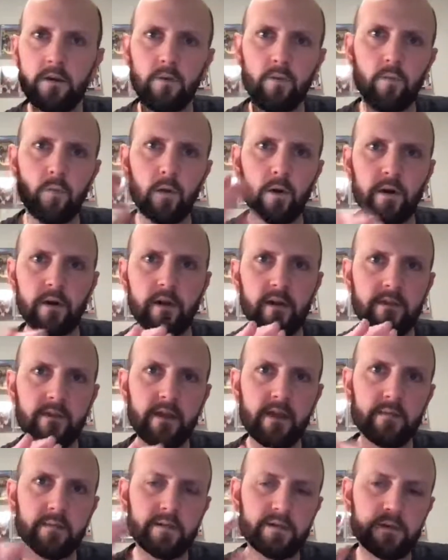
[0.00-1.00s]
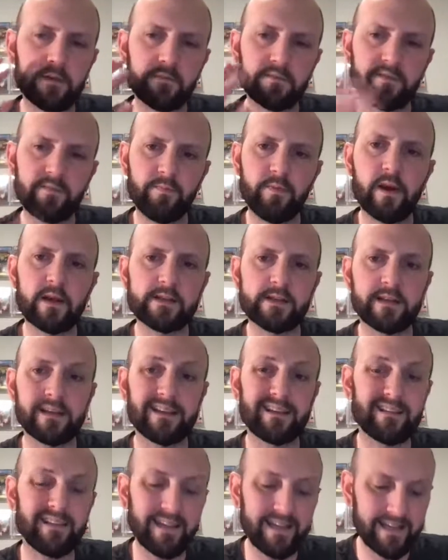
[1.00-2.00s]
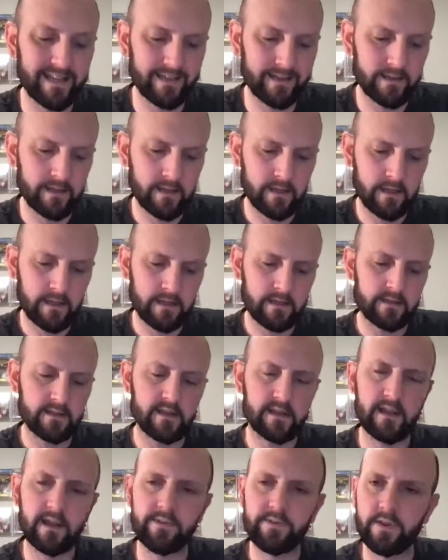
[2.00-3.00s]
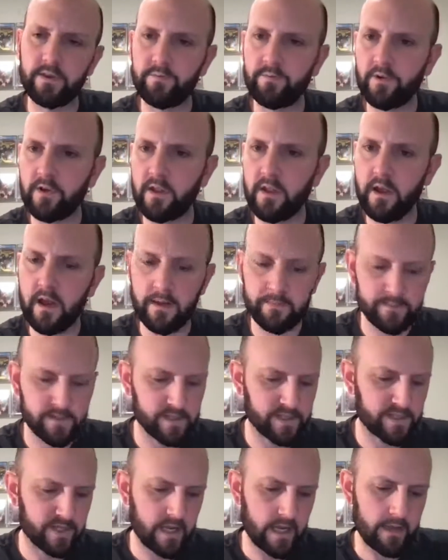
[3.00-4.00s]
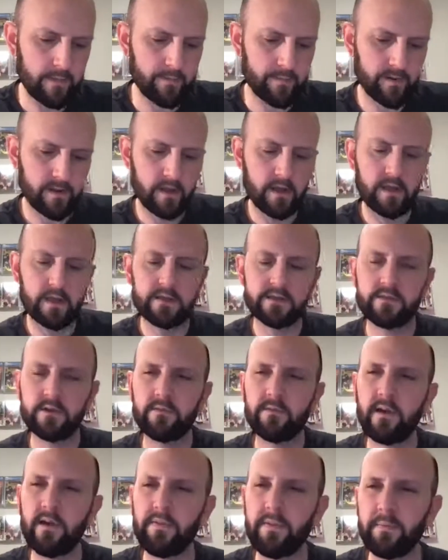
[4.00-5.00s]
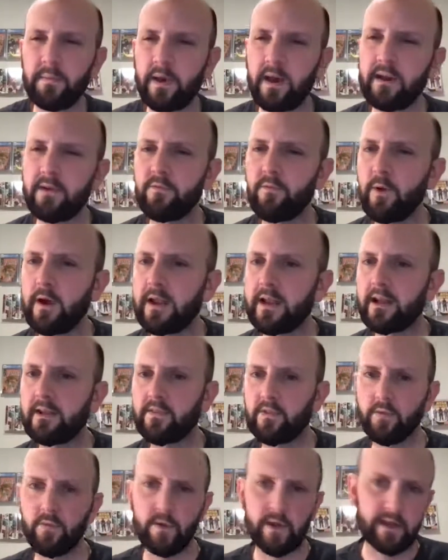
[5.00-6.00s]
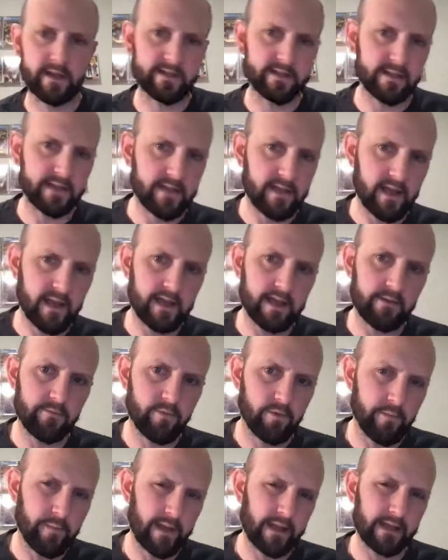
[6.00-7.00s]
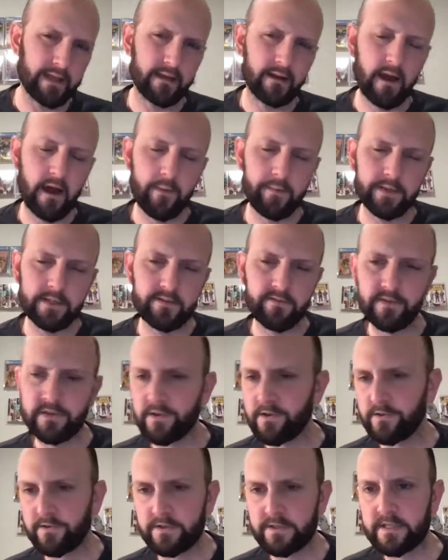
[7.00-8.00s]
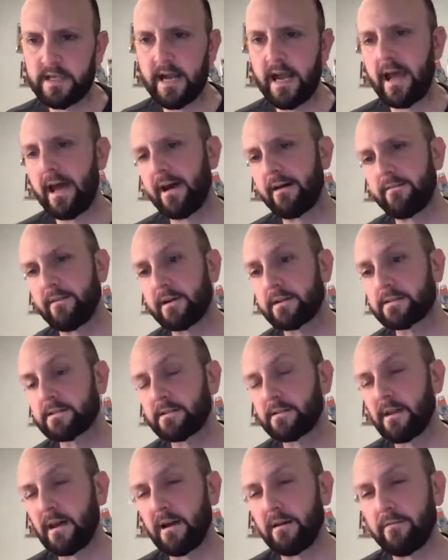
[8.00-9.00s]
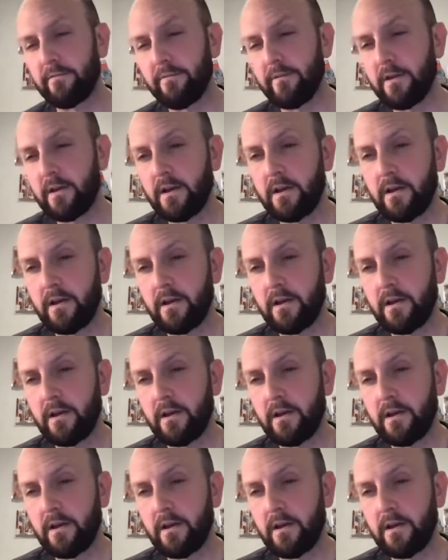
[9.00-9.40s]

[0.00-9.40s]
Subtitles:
work on them in terms of pressing and cleaning to get them really up to shape. So I've got them kind of waiting in the wings. Any remaining copies of Eternals that I have, I still have